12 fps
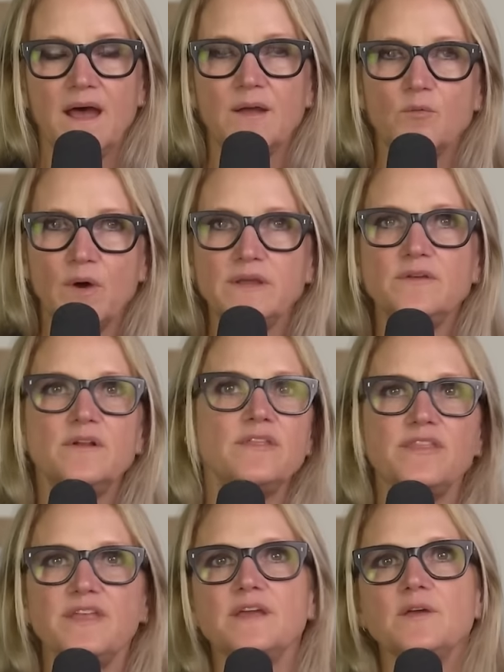I want you to
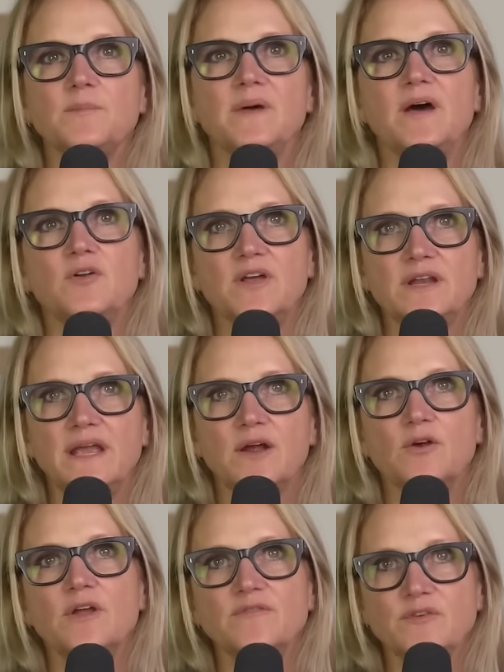think about an
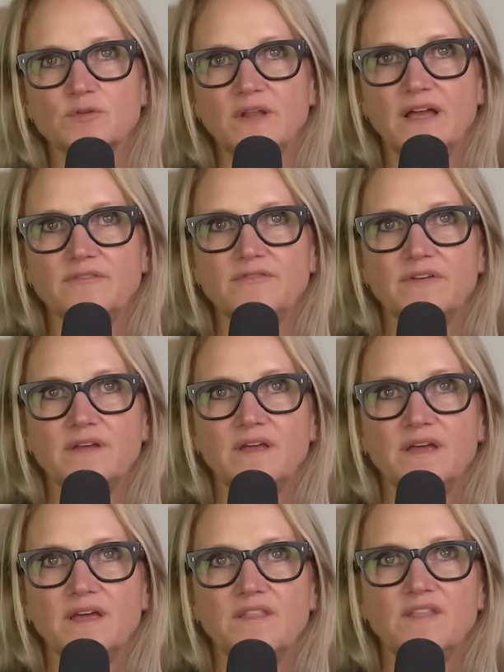area of your life
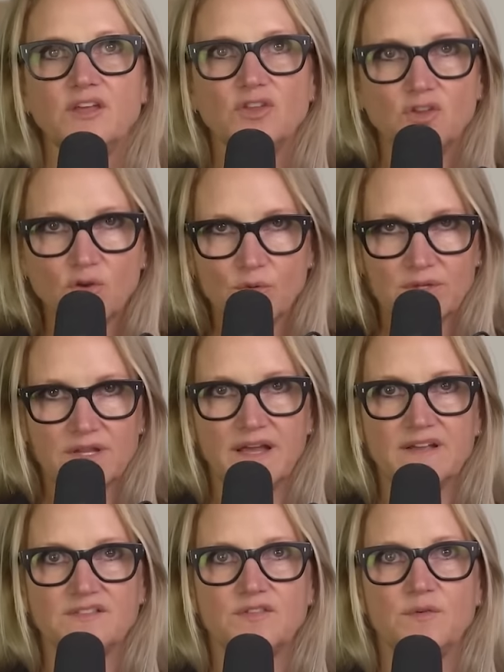that you would
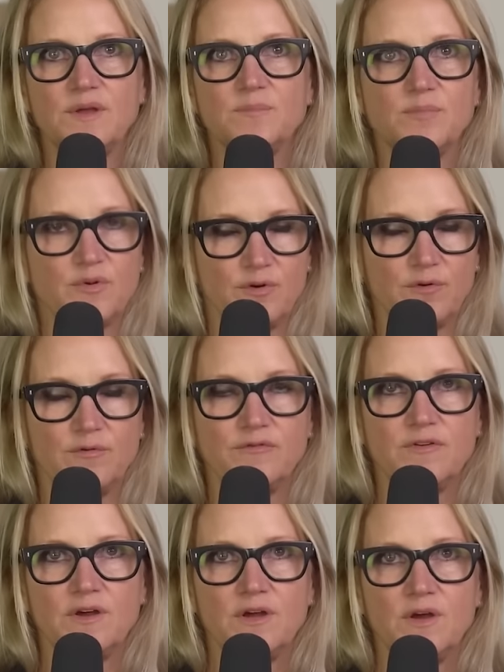like to
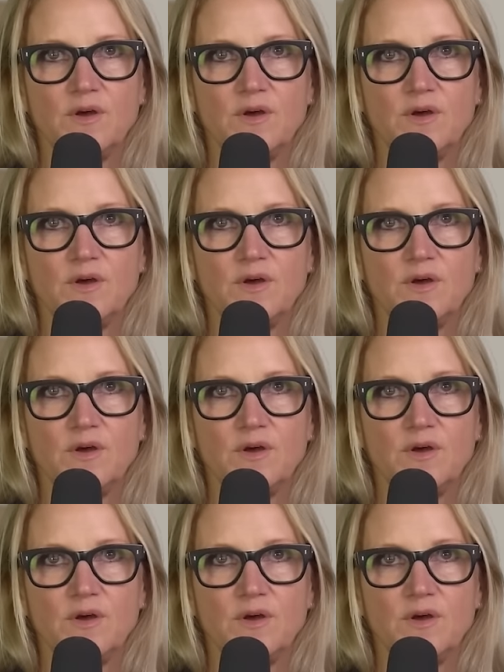improve